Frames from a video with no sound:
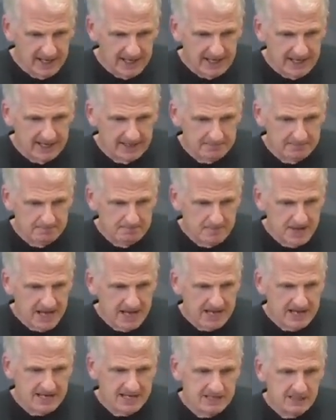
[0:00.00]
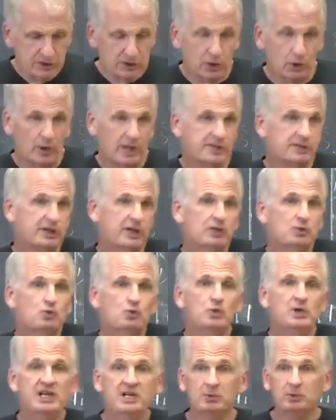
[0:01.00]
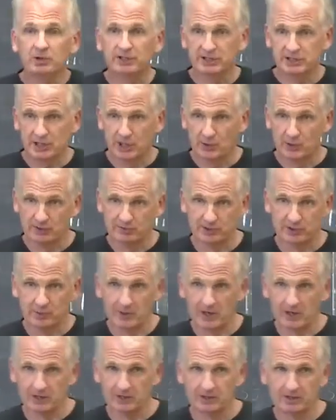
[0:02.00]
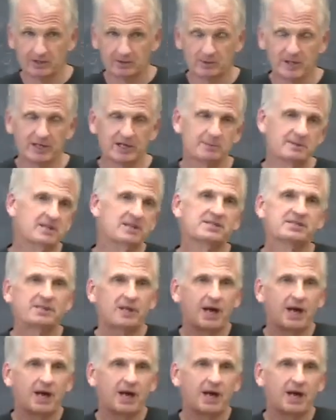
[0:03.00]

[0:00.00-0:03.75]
it may, and can we really go everywhere, right? I mean, this is